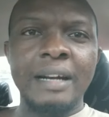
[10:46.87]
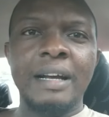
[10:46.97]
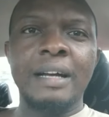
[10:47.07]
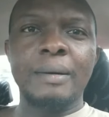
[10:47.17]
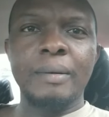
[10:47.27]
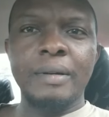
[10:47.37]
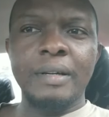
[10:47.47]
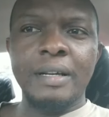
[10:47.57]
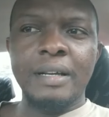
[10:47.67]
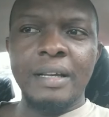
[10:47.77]

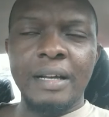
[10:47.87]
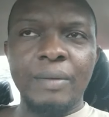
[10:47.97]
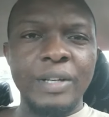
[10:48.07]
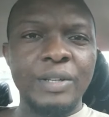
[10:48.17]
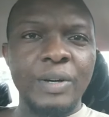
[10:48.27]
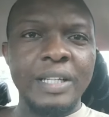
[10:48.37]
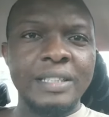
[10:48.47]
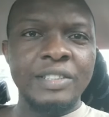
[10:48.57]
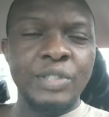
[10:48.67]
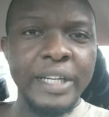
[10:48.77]
naira, what do
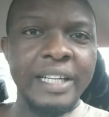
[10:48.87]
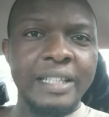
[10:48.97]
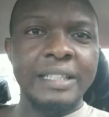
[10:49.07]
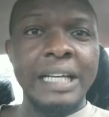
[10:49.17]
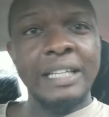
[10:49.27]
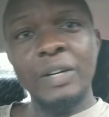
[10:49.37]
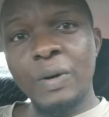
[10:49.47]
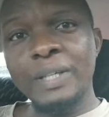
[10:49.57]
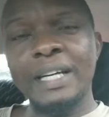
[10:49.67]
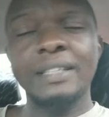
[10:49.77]
you call it, drink
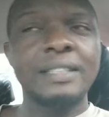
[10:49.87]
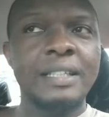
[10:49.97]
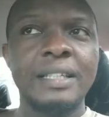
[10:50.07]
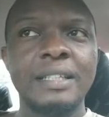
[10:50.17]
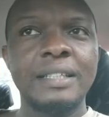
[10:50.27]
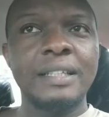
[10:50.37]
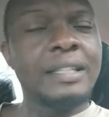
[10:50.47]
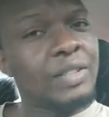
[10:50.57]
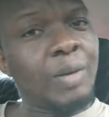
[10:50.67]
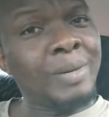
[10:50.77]
that they ordered
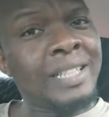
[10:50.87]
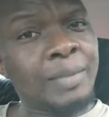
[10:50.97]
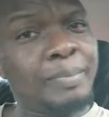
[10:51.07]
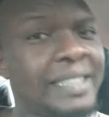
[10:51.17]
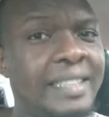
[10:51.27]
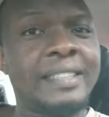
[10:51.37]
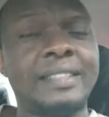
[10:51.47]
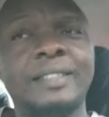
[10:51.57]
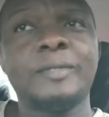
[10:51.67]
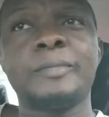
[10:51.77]
is somebody's
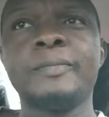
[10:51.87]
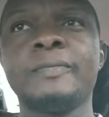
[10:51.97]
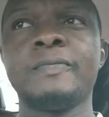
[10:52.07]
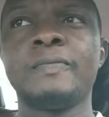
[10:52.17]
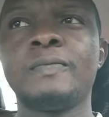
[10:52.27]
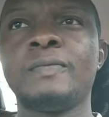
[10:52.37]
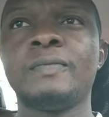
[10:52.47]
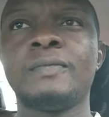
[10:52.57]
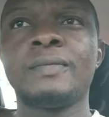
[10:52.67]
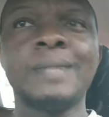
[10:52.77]
business.
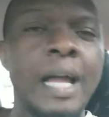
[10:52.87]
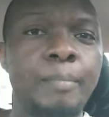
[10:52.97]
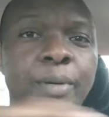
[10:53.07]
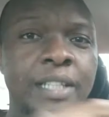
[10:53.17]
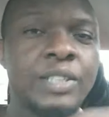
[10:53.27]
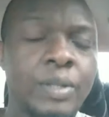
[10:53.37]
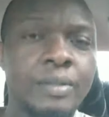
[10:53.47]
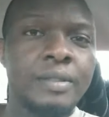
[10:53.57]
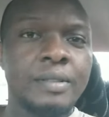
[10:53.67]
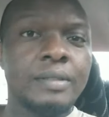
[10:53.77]
That
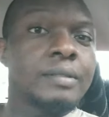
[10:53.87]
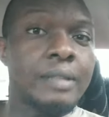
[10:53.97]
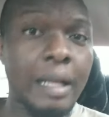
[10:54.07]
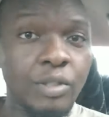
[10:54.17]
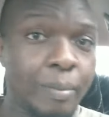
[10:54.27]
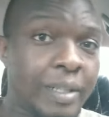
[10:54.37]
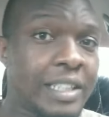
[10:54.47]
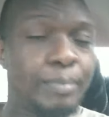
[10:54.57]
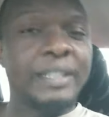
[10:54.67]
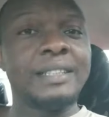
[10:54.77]
importation, now
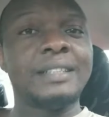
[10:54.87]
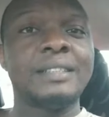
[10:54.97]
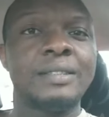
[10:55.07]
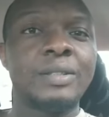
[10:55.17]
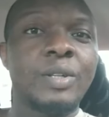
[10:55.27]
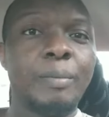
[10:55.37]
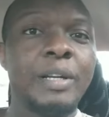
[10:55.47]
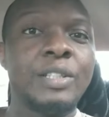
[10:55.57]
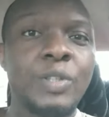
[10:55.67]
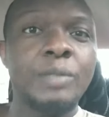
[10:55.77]
somebody's business. So
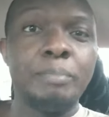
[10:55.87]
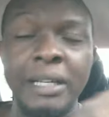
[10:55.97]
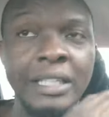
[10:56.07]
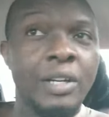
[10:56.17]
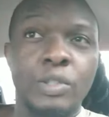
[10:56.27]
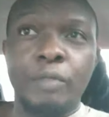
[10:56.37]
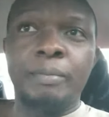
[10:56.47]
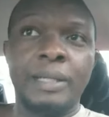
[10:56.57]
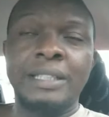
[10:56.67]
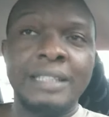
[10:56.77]
somebody just made a lot
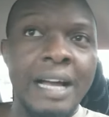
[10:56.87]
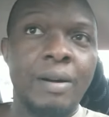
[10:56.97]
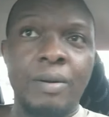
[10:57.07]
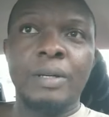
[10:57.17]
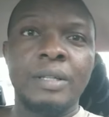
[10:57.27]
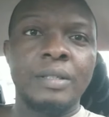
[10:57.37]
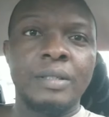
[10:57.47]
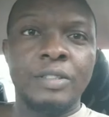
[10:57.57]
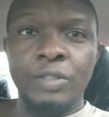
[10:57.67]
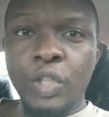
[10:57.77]
of money now
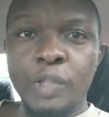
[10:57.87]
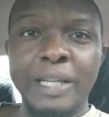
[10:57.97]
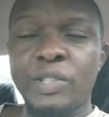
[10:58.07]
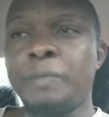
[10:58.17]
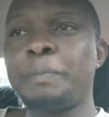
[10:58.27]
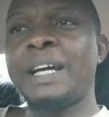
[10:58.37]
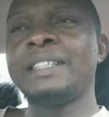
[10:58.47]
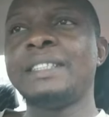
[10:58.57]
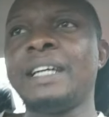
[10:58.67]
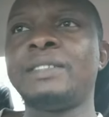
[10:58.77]
just by
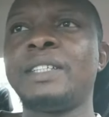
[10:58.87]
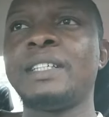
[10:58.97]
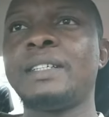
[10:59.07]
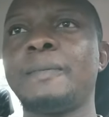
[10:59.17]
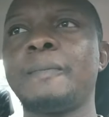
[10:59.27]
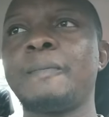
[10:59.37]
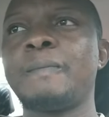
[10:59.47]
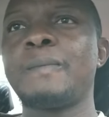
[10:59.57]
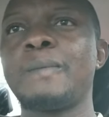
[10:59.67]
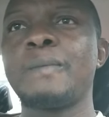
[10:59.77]
supplying that drink.
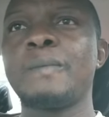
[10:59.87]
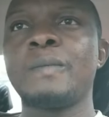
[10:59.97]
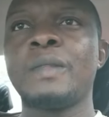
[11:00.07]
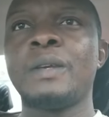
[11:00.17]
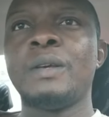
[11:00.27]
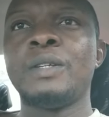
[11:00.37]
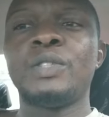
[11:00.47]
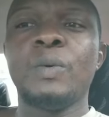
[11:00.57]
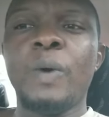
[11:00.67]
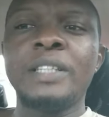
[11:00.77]

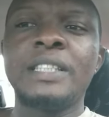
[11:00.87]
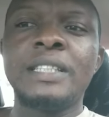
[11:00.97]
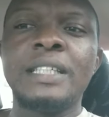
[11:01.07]
So what is